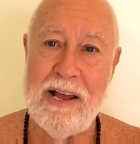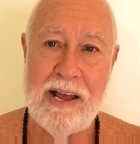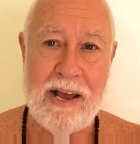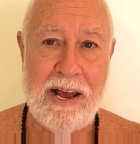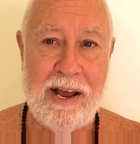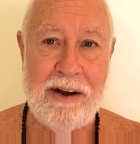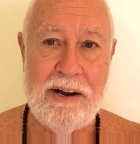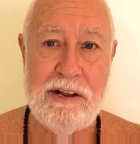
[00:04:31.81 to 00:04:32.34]

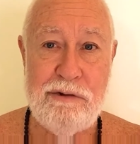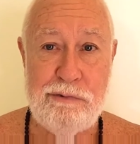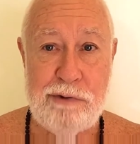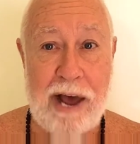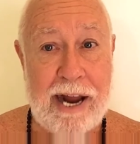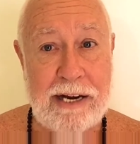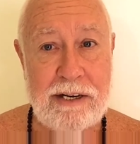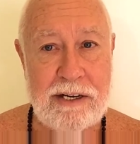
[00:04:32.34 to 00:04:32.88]
And
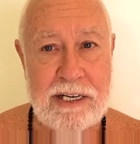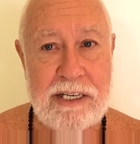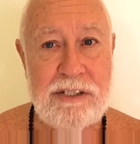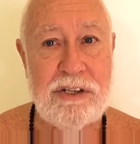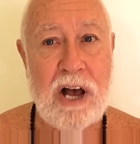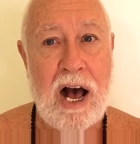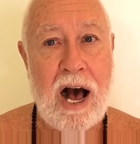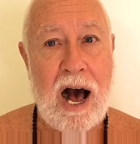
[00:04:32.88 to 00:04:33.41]
effect
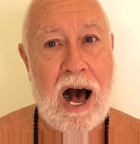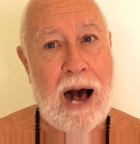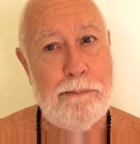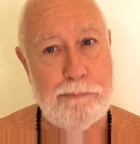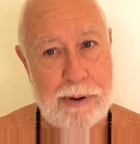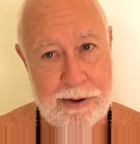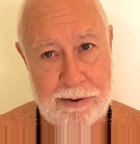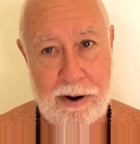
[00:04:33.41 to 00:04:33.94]
is
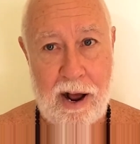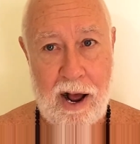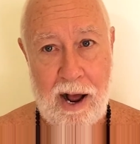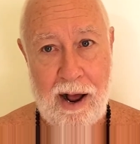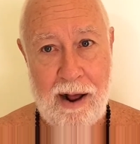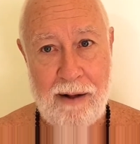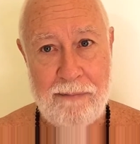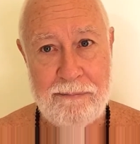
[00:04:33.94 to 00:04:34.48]
apara,